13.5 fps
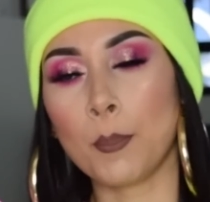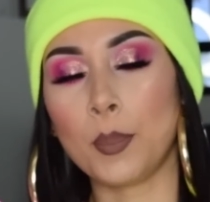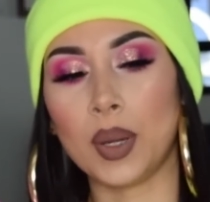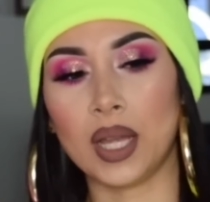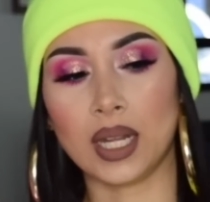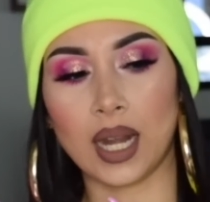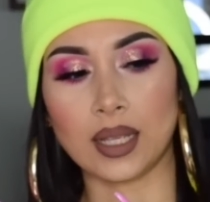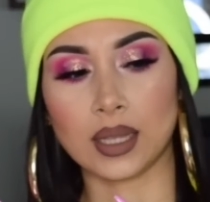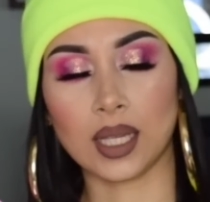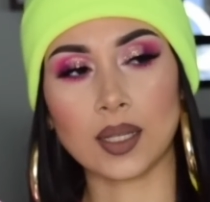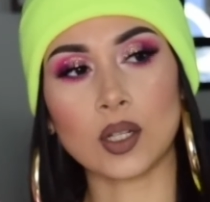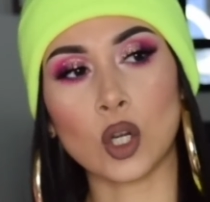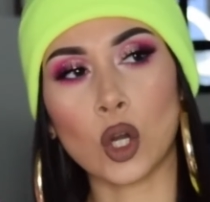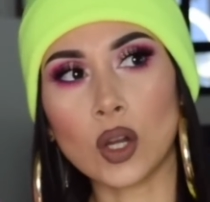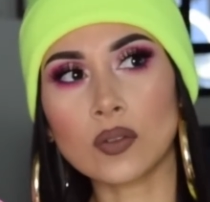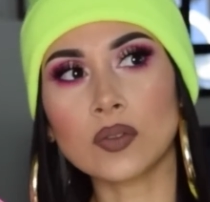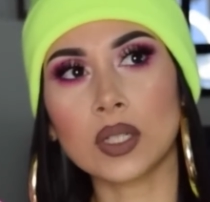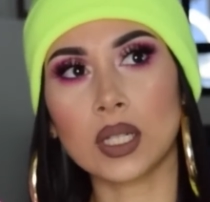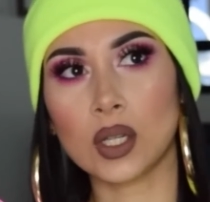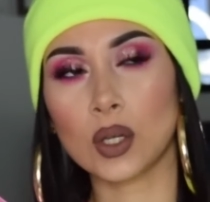But I think in her
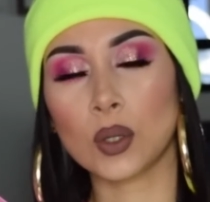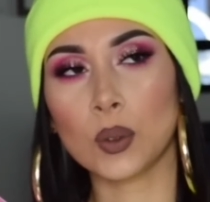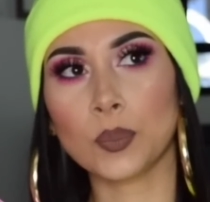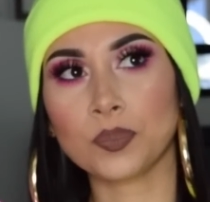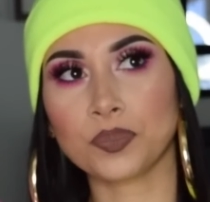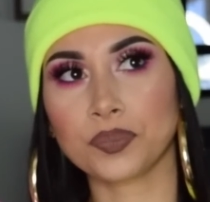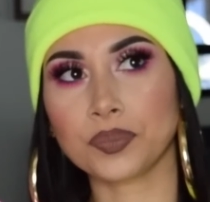video,